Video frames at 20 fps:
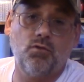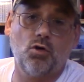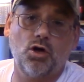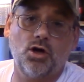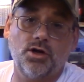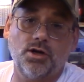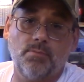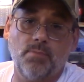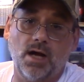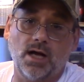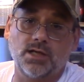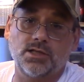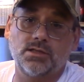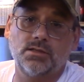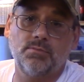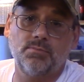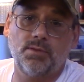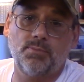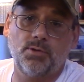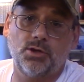400
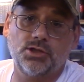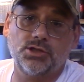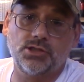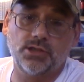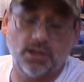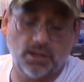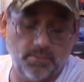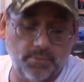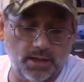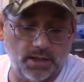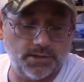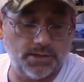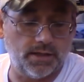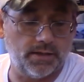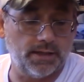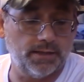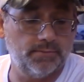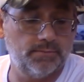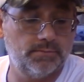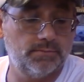bucks per person on the military.